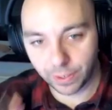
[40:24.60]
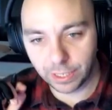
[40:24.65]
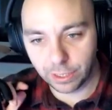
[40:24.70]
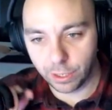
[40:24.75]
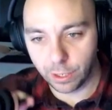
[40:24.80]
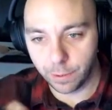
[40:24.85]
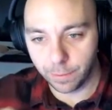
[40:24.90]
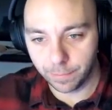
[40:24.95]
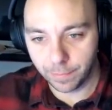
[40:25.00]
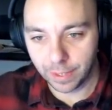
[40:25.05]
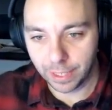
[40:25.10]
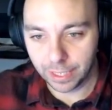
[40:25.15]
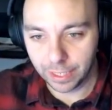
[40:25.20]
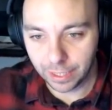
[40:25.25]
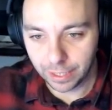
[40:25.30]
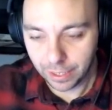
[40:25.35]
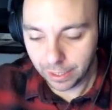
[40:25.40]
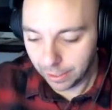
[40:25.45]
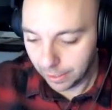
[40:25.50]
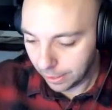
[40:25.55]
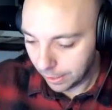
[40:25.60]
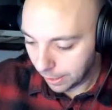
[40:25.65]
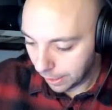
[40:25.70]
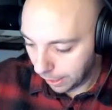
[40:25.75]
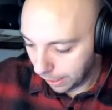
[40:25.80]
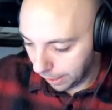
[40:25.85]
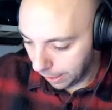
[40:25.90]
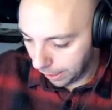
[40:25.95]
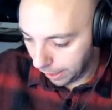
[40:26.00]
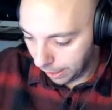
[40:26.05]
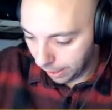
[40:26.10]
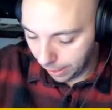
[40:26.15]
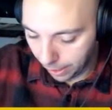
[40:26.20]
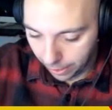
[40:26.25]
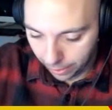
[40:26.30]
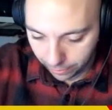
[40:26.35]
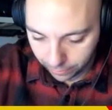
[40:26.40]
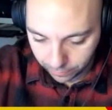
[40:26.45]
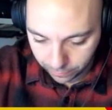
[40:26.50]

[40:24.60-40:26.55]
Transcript: Thank you. Uh